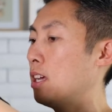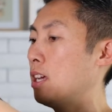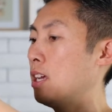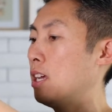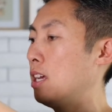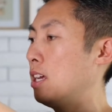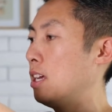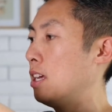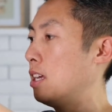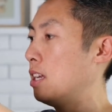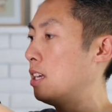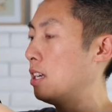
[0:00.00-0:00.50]

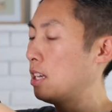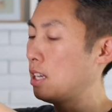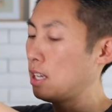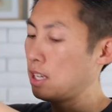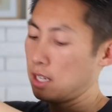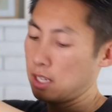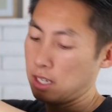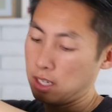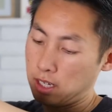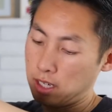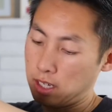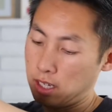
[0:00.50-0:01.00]
and
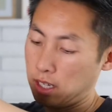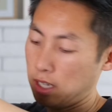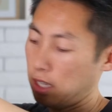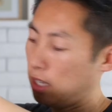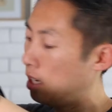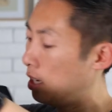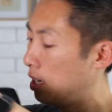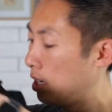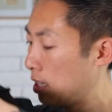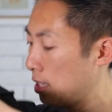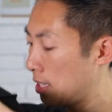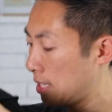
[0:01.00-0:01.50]

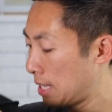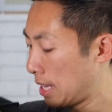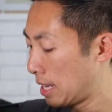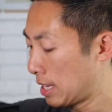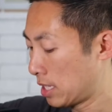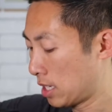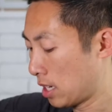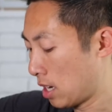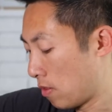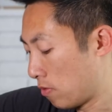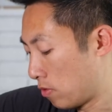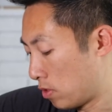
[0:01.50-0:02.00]
it's
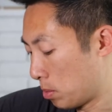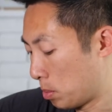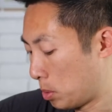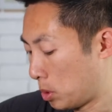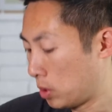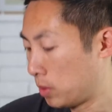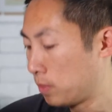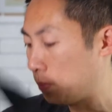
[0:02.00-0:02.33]
nice and comfortable.